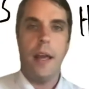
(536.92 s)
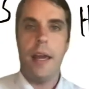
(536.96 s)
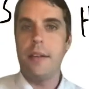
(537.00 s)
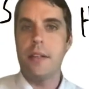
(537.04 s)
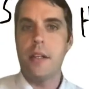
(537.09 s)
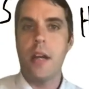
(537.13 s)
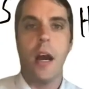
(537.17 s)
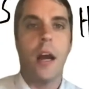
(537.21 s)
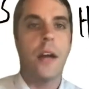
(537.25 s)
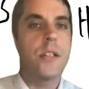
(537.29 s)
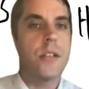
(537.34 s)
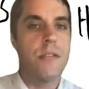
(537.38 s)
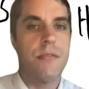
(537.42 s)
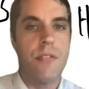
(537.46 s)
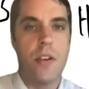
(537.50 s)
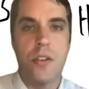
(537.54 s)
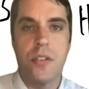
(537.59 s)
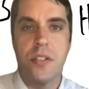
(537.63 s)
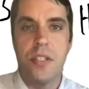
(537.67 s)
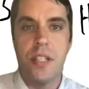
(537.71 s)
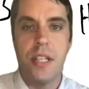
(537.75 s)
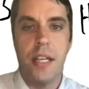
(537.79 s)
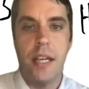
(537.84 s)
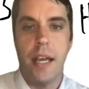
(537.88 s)

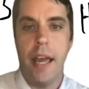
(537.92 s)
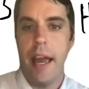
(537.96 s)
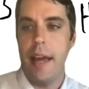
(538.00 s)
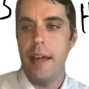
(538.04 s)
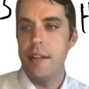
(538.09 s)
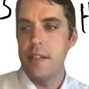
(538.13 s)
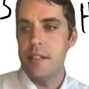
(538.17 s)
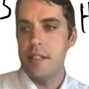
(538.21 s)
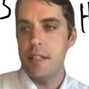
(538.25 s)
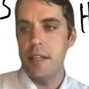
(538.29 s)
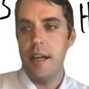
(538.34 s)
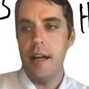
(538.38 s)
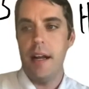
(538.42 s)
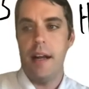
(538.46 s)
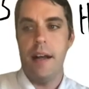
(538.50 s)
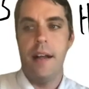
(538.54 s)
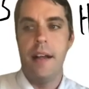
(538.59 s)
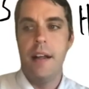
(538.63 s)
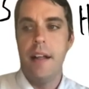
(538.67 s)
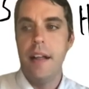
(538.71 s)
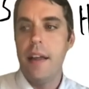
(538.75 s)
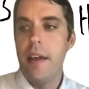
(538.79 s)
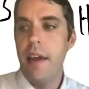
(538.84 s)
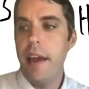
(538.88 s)
controversy and
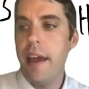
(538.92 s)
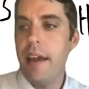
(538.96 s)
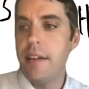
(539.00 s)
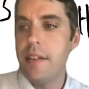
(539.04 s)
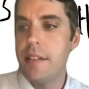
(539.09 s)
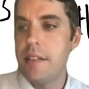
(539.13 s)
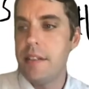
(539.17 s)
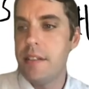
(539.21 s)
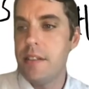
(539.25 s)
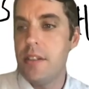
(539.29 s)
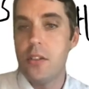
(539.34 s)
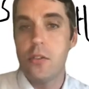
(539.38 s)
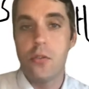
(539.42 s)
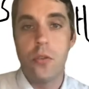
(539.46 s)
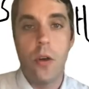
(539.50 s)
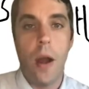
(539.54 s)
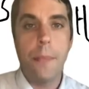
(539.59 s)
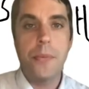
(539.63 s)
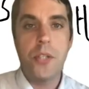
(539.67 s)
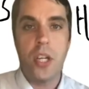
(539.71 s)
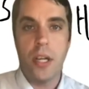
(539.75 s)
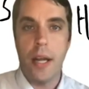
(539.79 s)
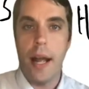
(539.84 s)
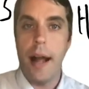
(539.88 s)

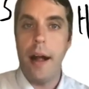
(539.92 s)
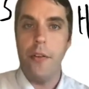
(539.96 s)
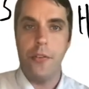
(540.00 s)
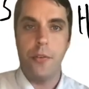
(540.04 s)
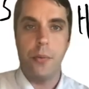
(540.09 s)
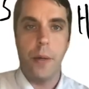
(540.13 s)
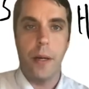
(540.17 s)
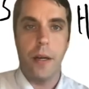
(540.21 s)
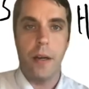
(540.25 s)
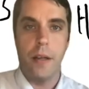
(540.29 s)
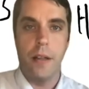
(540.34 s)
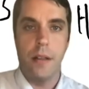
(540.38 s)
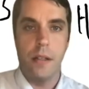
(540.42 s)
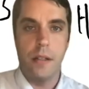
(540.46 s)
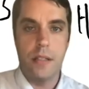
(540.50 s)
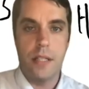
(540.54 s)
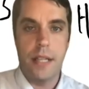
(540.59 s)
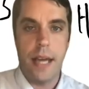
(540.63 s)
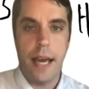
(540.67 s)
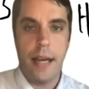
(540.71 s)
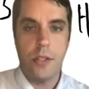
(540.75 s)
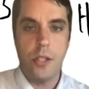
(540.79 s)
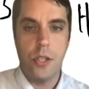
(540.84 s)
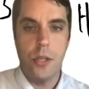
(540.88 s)
disruption elsewhere in the
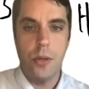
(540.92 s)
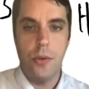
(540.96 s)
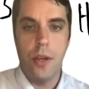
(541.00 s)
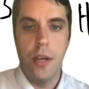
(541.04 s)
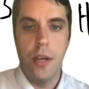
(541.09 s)
statute.